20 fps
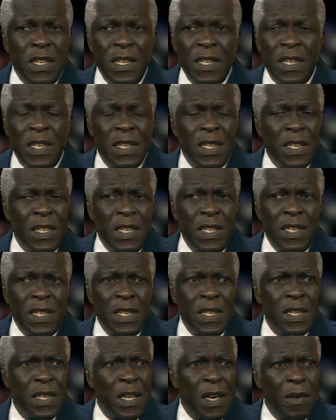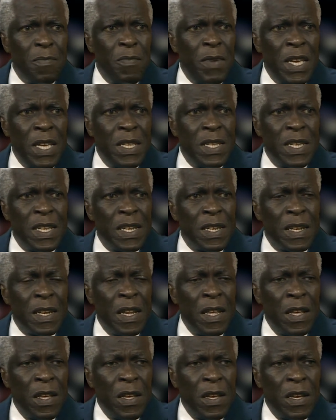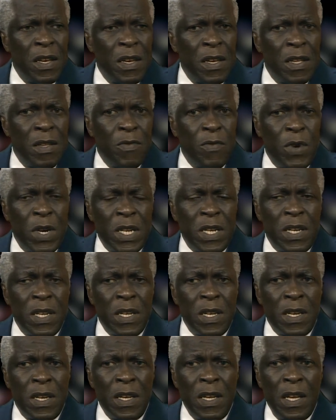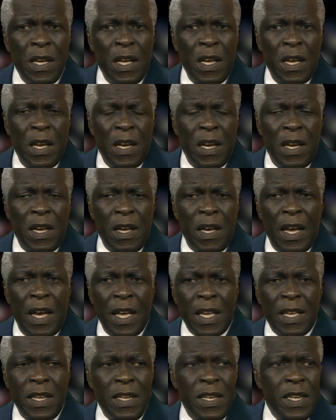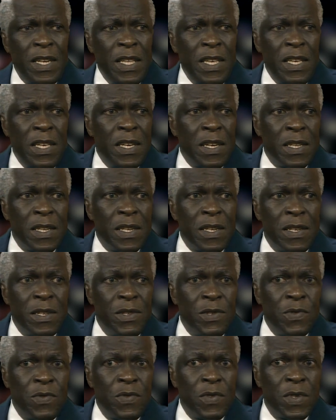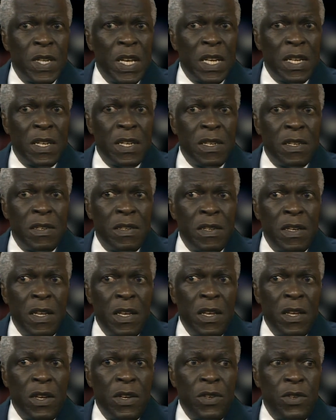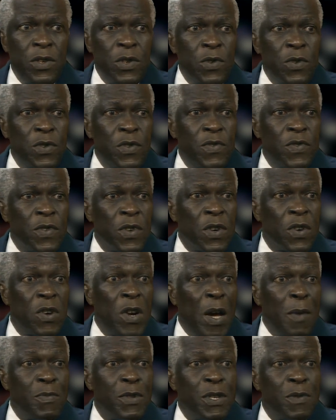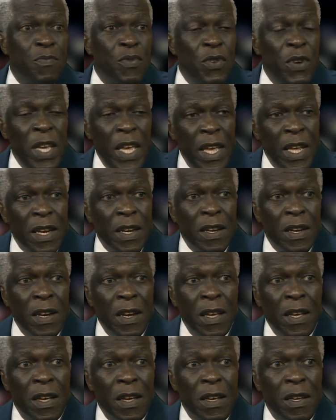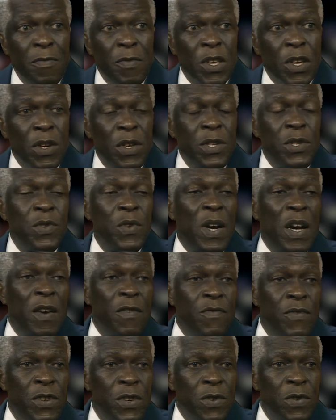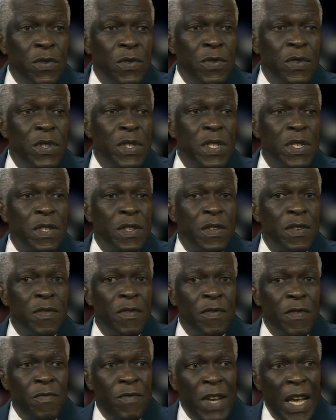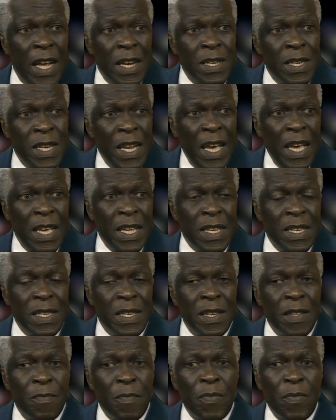It's amazing what I can see us soon getting drones for crop spraying because you have drones of that size.